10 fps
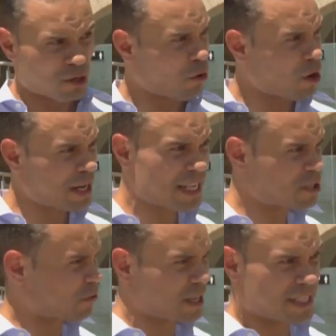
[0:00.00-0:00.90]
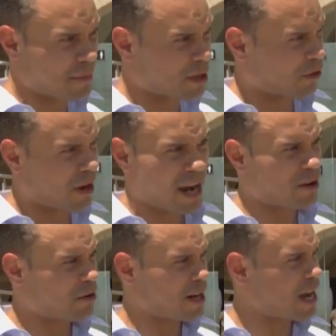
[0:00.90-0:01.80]
your audience or a
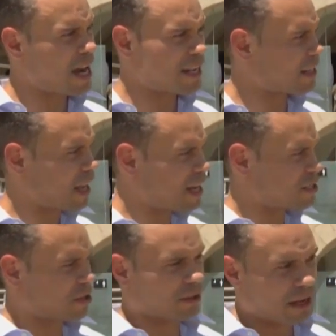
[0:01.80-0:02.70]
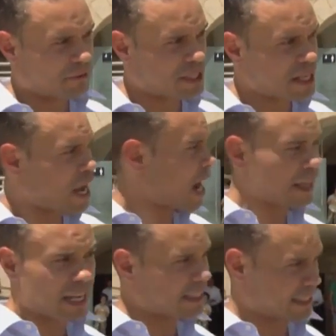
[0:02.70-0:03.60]
Democrat or an ideological leftist,
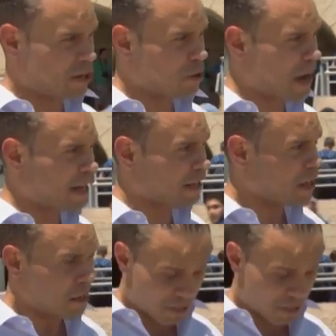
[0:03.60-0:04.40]
I'd like to hear about it.